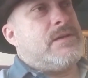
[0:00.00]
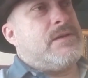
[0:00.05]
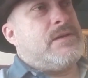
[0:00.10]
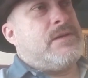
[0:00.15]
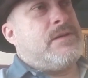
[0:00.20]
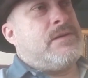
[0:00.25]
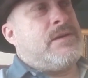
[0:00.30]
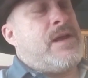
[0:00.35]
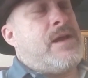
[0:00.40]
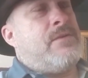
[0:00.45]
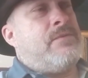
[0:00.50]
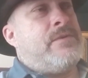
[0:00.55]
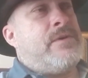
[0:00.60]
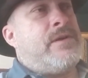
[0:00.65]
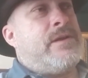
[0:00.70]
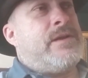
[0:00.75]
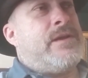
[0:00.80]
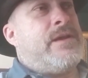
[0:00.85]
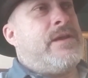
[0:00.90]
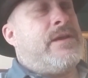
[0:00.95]
you're not
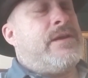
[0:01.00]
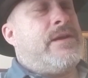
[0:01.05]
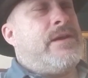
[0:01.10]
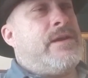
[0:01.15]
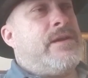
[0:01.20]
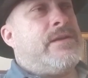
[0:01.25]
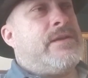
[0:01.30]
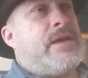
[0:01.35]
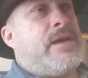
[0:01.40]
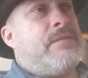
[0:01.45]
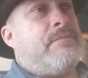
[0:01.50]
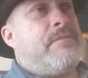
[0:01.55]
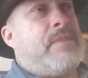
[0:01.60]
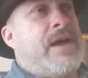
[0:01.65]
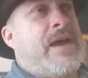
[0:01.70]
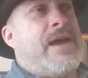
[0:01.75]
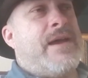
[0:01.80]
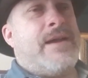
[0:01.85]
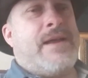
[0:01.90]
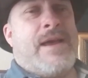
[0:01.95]
really getting anything
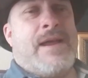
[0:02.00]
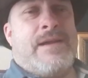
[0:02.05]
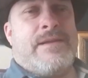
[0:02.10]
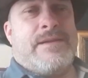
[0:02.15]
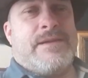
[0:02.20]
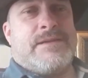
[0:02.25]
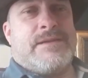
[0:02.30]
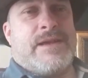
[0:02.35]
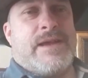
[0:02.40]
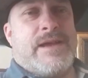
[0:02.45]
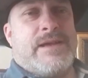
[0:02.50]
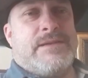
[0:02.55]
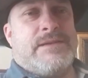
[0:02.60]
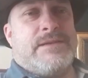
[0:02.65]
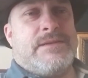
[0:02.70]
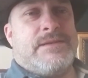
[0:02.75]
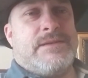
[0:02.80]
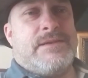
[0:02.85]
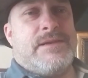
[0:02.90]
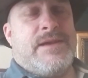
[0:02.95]
bad out of this,
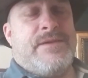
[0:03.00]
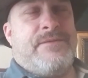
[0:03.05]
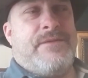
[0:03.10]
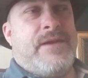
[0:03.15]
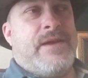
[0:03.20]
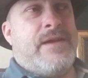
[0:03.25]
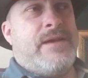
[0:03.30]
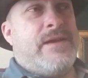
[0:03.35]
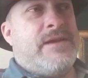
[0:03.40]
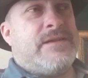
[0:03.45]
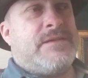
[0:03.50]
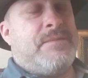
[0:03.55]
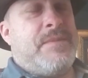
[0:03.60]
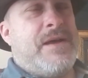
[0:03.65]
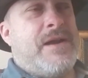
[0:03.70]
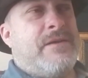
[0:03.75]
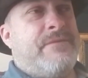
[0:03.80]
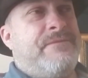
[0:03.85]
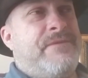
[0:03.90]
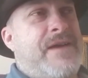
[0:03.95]
Kansas. As a
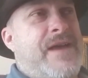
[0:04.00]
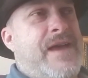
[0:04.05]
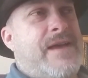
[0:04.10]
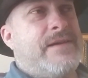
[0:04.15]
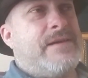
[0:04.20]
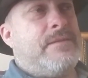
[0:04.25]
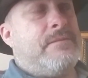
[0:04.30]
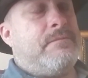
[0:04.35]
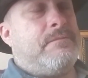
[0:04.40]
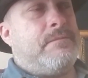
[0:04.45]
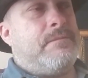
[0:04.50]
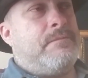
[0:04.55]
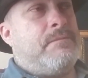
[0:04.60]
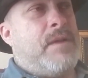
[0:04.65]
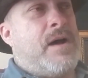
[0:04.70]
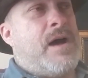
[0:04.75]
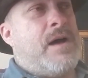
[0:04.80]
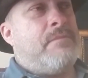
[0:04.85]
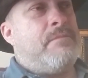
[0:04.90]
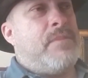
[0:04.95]
matter of fact,
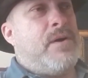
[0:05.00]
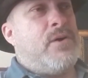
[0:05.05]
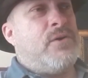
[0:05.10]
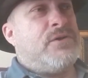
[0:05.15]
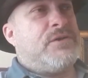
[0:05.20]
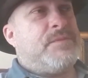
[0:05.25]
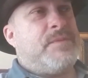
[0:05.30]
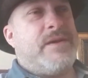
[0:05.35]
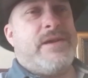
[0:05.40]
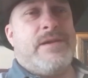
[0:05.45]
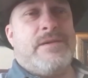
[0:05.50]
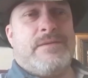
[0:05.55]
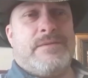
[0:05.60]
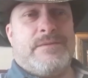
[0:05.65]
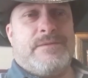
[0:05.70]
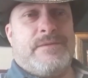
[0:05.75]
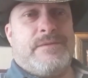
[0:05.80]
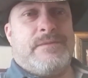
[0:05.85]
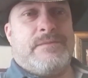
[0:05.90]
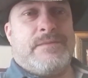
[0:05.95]
Bob Bowlesby,
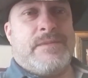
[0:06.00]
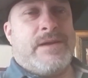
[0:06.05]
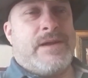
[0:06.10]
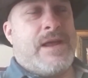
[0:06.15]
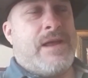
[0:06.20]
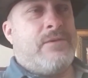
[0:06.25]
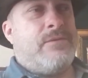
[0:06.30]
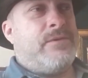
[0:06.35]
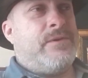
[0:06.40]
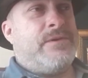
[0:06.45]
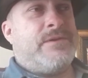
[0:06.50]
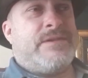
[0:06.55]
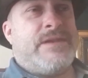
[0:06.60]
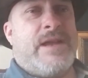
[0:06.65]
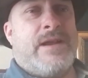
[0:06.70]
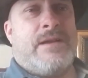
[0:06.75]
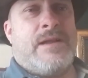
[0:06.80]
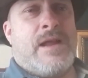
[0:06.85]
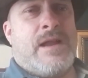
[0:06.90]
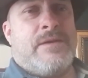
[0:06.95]
and I don't
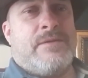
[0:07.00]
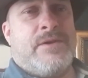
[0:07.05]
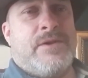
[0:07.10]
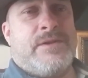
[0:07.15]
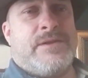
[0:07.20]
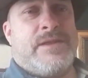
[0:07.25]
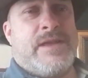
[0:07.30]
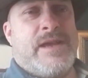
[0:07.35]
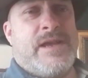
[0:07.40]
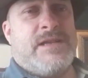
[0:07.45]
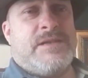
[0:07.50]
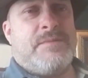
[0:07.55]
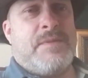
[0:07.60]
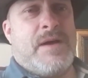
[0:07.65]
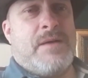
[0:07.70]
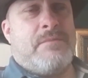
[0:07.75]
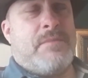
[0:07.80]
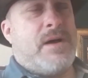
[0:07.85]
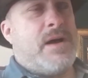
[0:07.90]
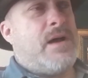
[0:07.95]
say a lot of good things
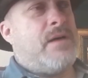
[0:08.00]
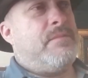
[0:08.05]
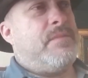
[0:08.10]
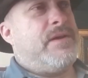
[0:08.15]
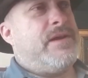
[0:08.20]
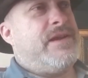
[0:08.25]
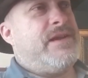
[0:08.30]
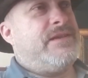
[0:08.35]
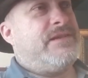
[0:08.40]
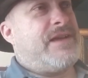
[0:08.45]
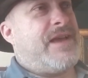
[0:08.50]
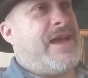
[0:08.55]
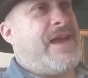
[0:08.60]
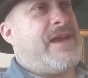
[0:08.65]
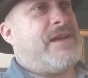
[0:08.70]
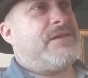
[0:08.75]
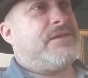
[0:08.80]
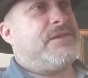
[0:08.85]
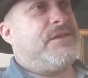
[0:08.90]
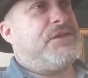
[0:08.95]
about Bob, but he's
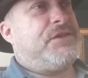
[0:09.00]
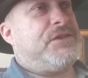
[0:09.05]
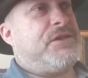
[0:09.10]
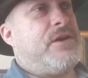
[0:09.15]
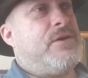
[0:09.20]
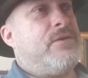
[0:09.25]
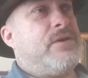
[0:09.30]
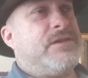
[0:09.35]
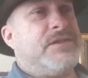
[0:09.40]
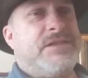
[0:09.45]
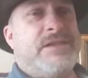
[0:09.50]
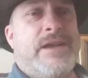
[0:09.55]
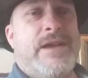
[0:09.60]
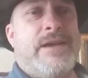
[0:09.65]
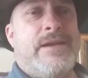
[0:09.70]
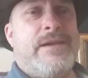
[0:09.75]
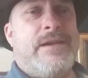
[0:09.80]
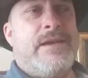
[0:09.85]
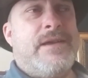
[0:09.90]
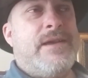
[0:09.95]
actually showed a
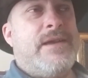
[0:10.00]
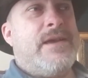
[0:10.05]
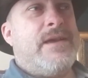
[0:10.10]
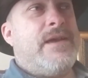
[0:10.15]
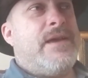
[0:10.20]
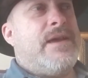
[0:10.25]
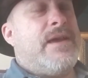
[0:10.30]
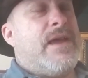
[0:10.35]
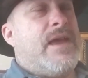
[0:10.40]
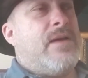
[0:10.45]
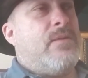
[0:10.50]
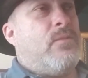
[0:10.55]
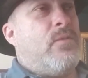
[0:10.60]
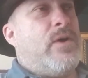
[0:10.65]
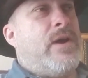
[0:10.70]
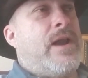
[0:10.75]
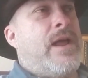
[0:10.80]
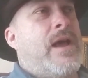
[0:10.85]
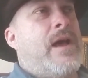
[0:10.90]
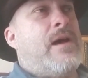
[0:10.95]
set and
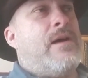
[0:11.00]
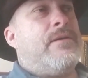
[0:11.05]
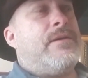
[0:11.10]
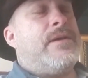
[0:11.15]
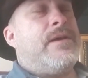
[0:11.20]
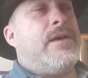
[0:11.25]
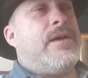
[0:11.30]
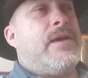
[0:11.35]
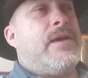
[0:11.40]
went out,